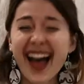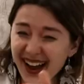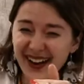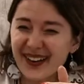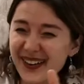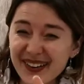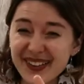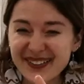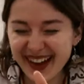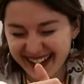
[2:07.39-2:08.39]
all
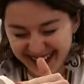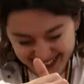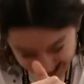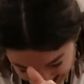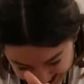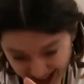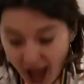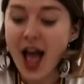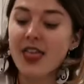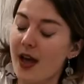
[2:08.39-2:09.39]
the way around.
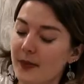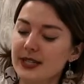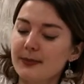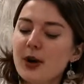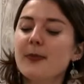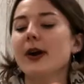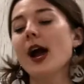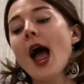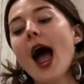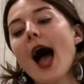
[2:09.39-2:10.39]
That was inappropriate.
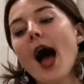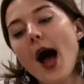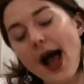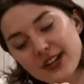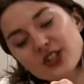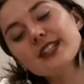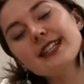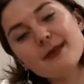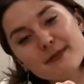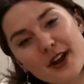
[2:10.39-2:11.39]
Uh, and just
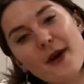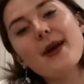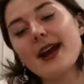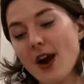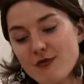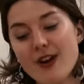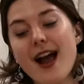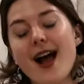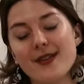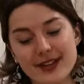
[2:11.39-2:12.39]
keep going
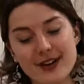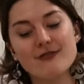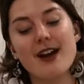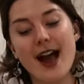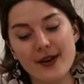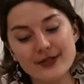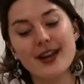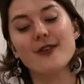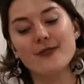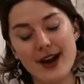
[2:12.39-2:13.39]
around and around
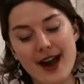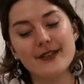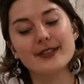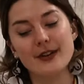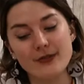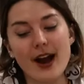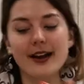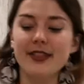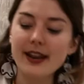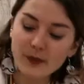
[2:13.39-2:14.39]
and around and around.
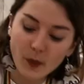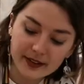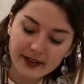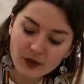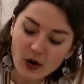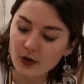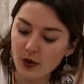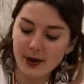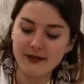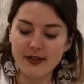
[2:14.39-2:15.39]
And then once I've gotten all
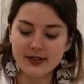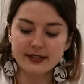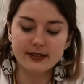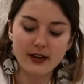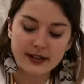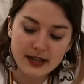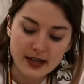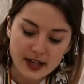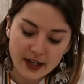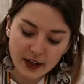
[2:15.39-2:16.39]
the way around this side,
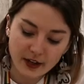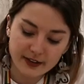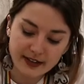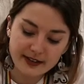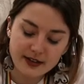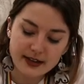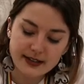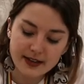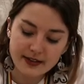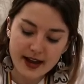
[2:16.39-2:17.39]
you're gonna, see I started
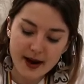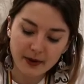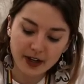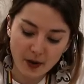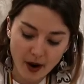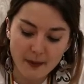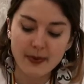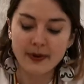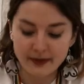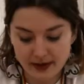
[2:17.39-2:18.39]
down there, I'm gonna go up
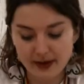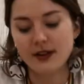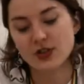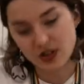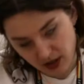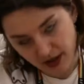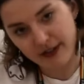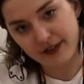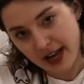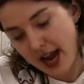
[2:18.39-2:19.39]
and just kind
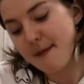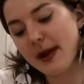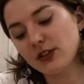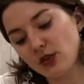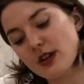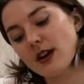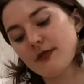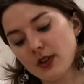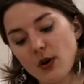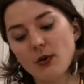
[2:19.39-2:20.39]
of make sure you
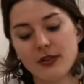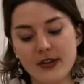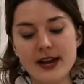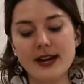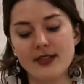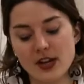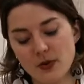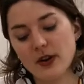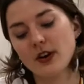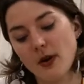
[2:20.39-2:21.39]
cover the whole thing. And then you
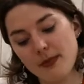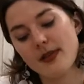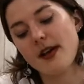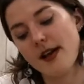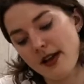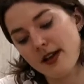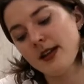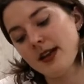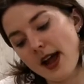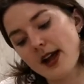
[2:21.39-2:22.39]
wanna go up there,
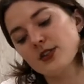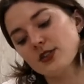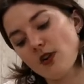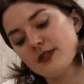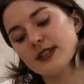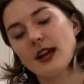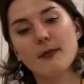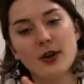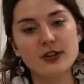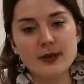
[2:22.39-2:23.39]
and just obviously I'm
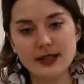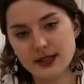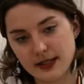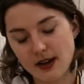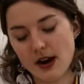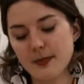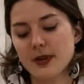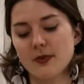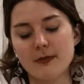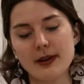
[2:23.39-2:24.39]
only doing this side, but
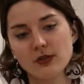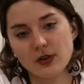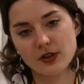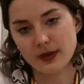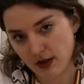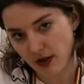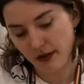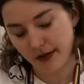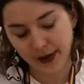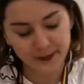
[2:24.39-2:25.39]
you wanna make sure you're doing the whole
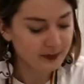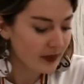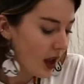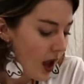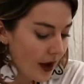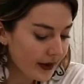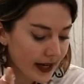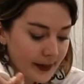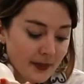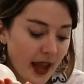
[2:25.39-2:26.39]
thing.
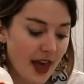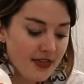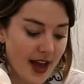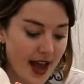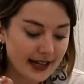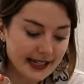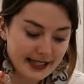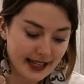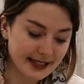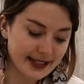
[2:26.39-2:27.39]
Okay, and then it
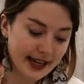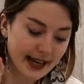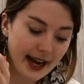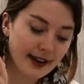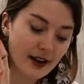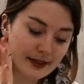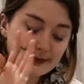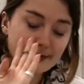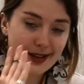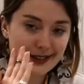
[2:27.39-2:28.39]
says here, and I,
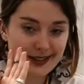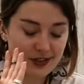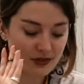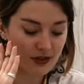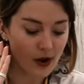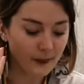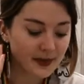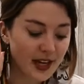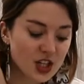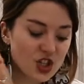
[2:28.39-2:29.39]
I kid you not,
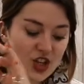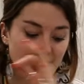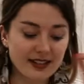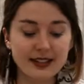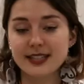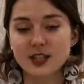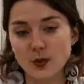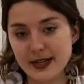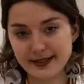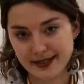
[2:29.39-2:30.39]
gently
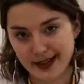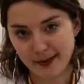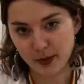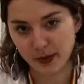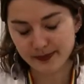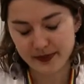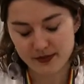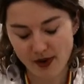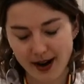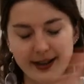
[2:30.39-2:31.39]
squeeze the nipple.
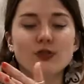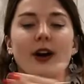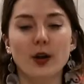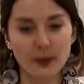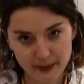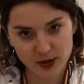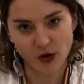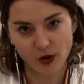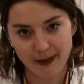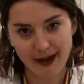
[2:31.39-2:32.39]
Right, let's try and all be
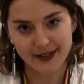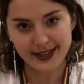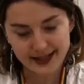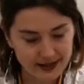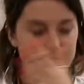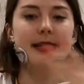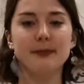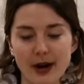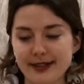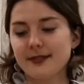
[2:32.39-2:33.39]
mature about this. Deep
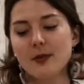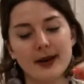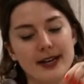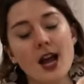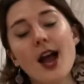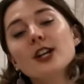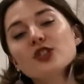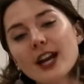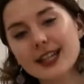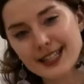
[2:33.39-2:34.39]
breath, everybody.
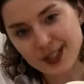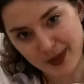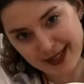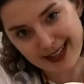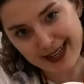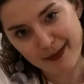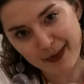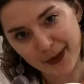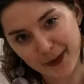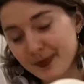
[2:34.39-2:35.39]
Gently squeeze the
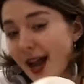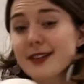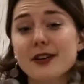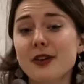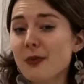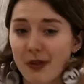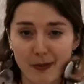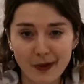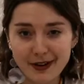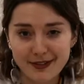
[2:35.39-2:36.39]
nipple. I don't know what the
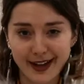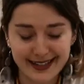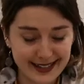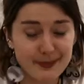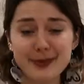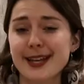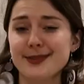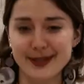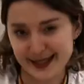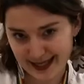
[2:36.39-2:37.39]
point of that is, but that's
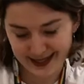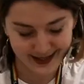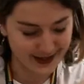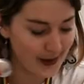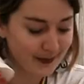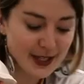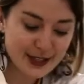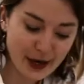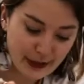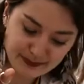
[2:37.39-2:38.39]
what it says to do.
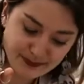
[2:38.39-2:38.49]
So,